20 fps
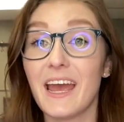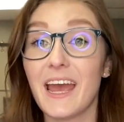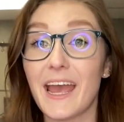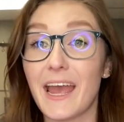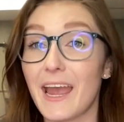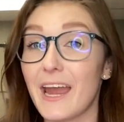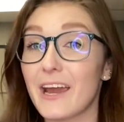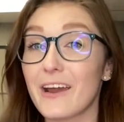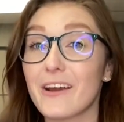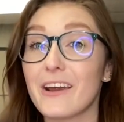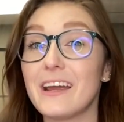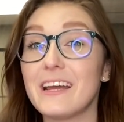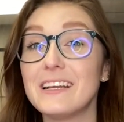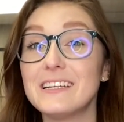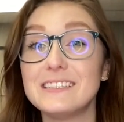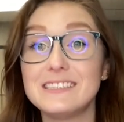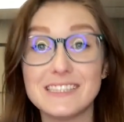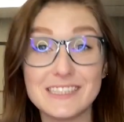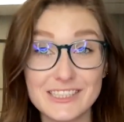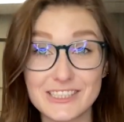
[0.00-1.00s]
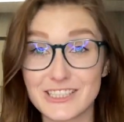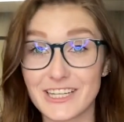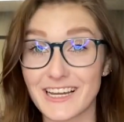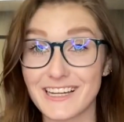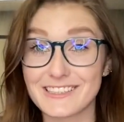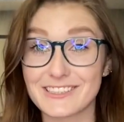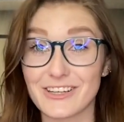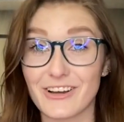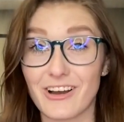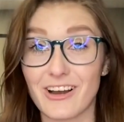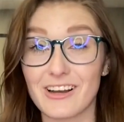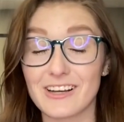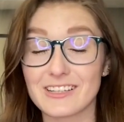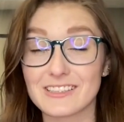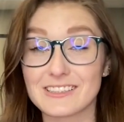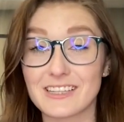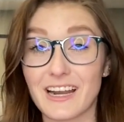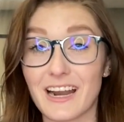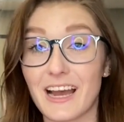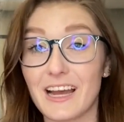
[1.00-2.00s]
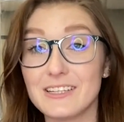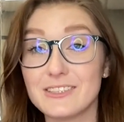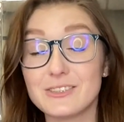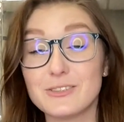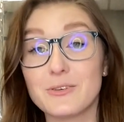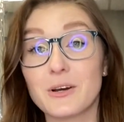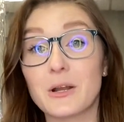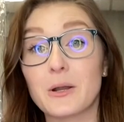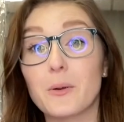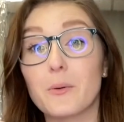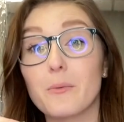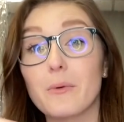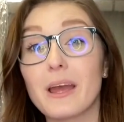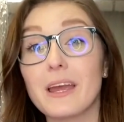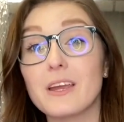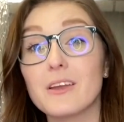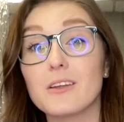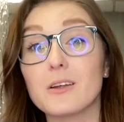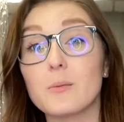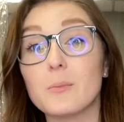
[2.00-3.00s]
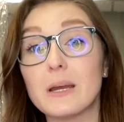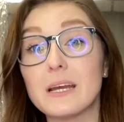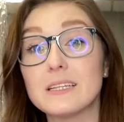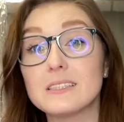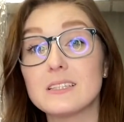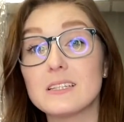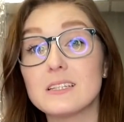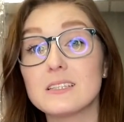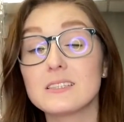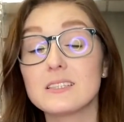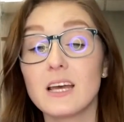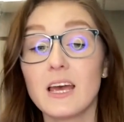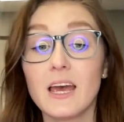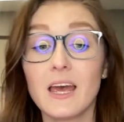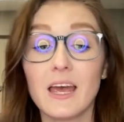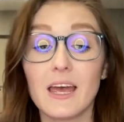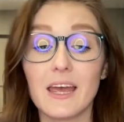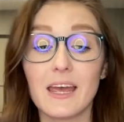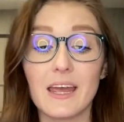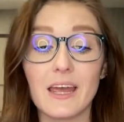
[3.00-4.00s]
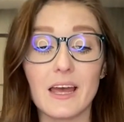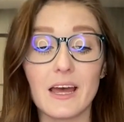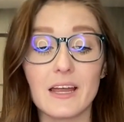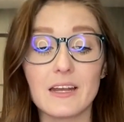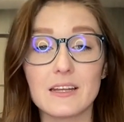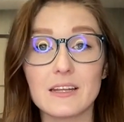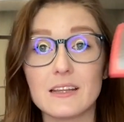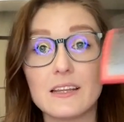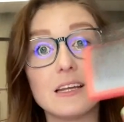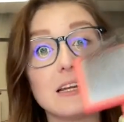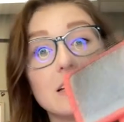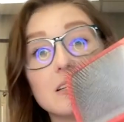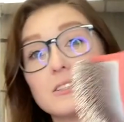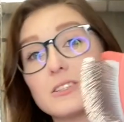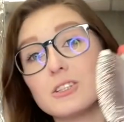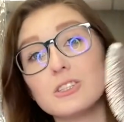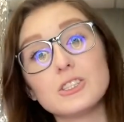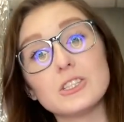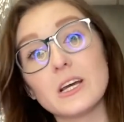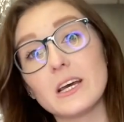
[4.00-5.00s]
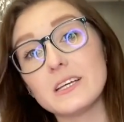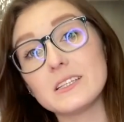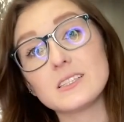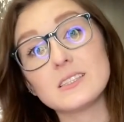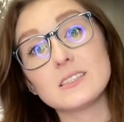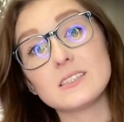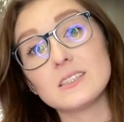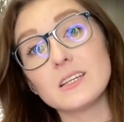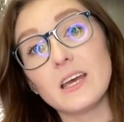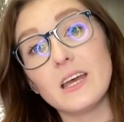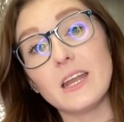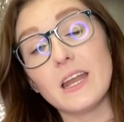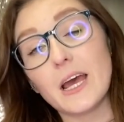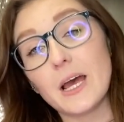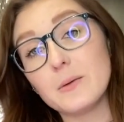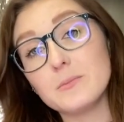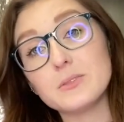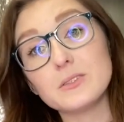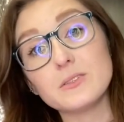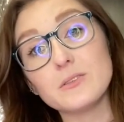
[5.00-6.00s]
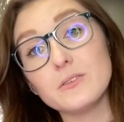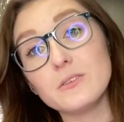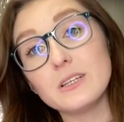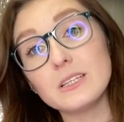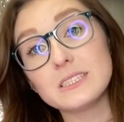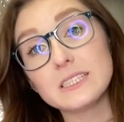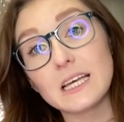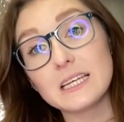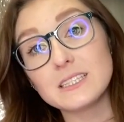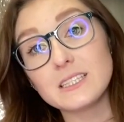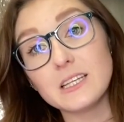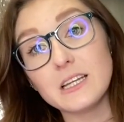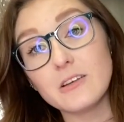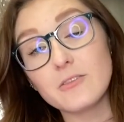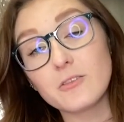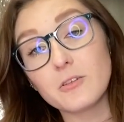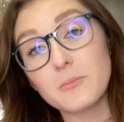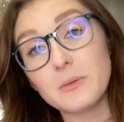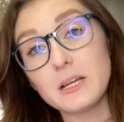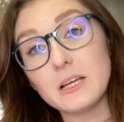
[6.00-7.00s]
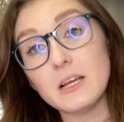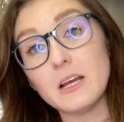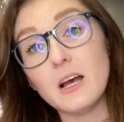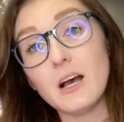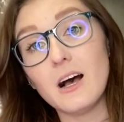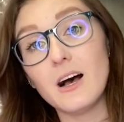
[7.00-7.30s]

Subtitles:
hairy de-shed dogs that I do on a regular basis, and these are just an absolute necessity for me.